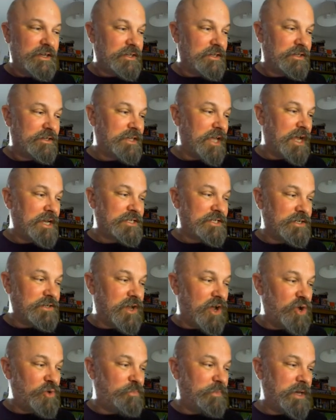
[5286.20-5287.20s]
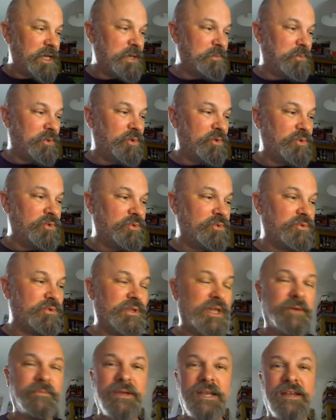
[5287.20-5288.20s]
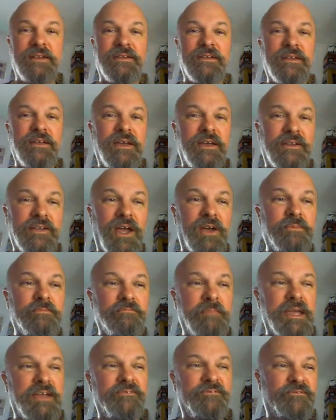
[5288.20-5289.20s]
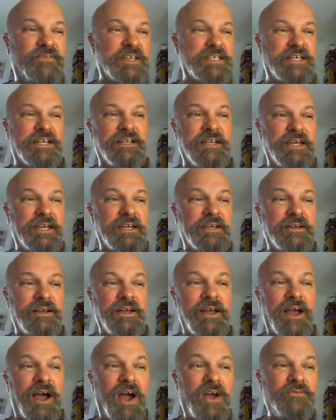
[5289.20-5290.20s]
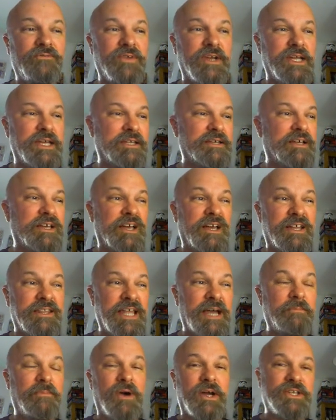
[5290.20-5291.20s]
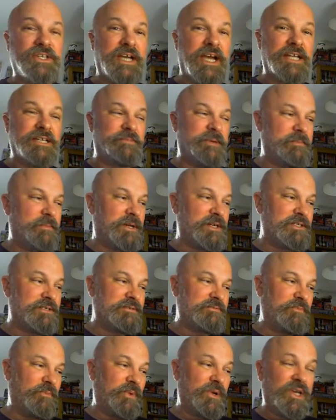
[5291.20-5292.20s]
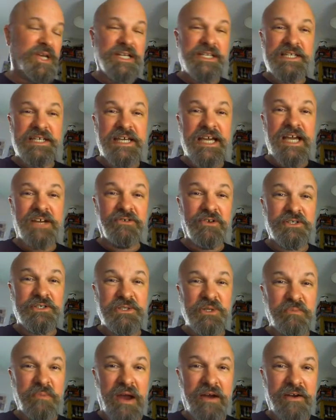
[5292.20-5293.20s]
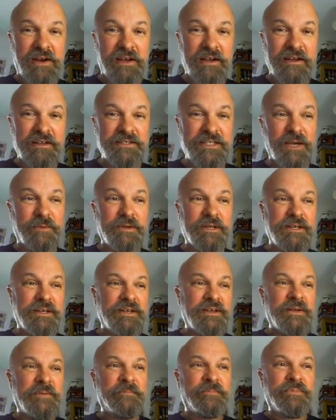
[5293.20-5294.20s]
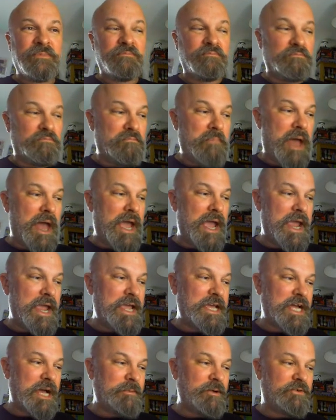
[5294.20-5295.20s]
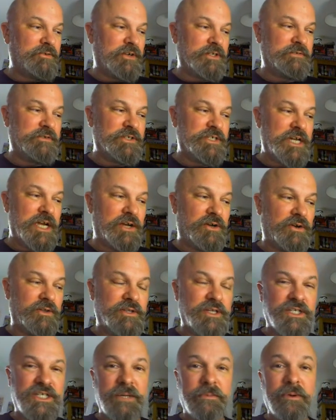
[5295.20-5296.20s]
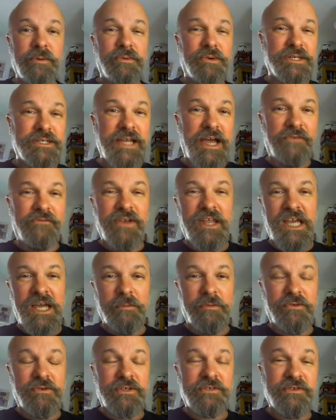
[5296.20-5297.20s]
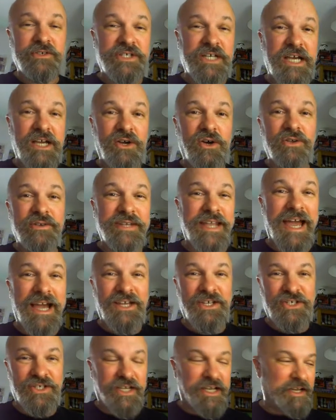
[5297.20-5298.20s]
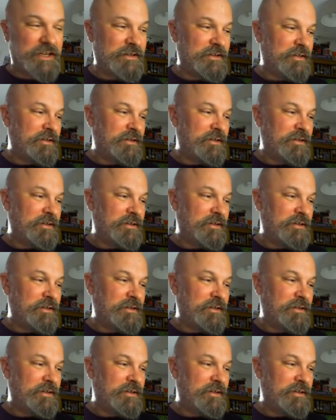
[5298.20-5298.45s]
Getting to know people they don't meet physically. Hopefully that might change a bit because we're looking to get across to America. So we may come across for Gen Con this year, but we'll definitely come across for Gen Con next year.